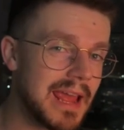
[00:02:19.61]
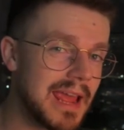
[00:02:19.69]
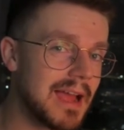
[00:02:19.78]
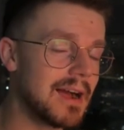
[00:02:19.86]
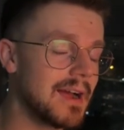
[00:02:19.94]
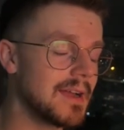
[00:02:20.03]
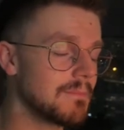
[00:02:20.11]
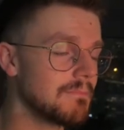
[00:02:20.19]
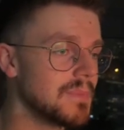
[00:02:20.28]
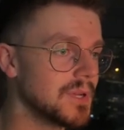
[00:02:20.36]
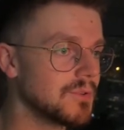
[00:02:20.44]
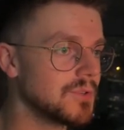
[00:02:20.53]
AI to
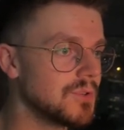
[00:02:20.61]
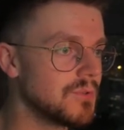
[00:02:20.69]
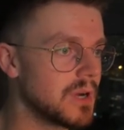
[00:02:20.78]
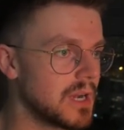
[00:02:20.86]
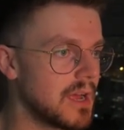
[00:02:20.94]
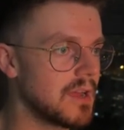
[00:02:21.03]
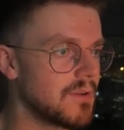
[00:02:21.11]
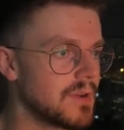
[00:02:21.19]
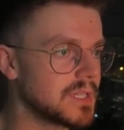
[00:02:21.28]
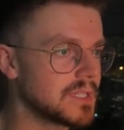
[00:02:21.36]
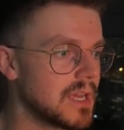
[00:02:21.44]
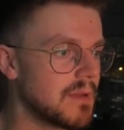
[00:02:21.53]
build you an
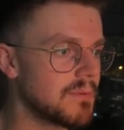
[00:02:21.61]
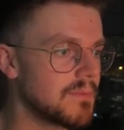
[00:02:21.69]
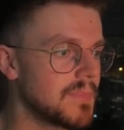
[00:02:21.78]
iOS app,